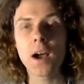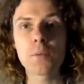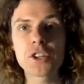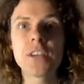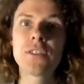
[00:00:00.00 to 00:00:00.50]

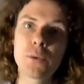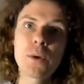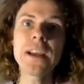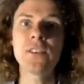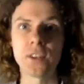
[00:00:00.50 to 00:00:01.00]
which gives the
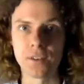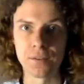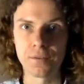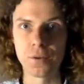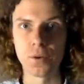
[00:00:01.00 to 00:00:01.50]
reason
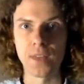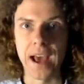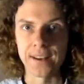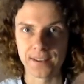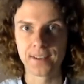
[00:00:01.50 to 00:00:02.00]
for
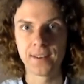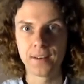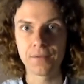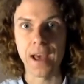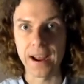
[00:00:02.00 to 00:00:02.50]
that
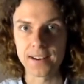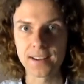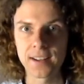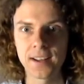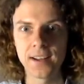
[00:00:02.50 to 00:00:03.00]

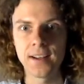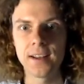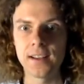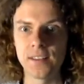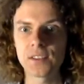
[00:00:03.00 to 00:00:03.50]
fact.
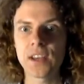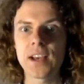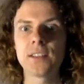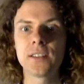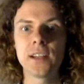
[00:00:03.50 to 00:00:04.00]
In this
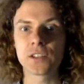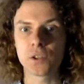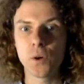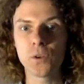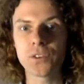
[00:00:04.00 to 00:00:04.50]
case, it's
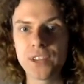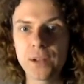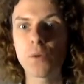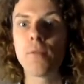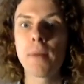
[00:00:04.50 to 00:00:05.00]
called a
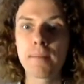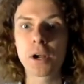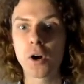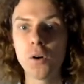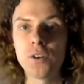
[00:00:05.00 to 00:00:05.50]
sitting room
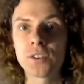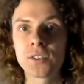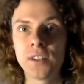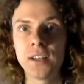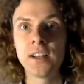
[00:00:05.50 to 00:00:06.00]

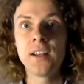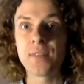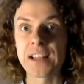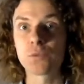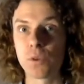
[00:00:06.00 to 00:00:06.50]
because
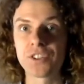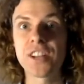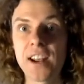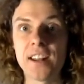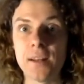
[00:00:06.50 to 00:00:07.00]
that's what's
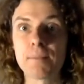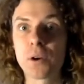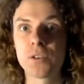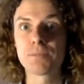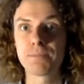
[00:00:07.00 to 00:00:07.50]
done in it,
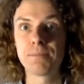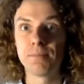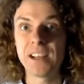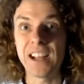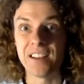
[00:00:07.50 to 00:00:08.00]
because
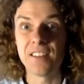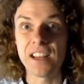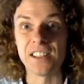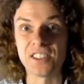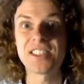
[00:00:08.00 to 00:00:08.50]

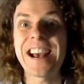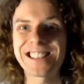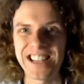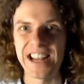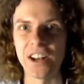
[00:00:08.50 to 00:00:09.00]
it's
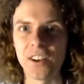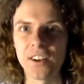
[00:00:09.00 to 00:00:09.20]
sat in.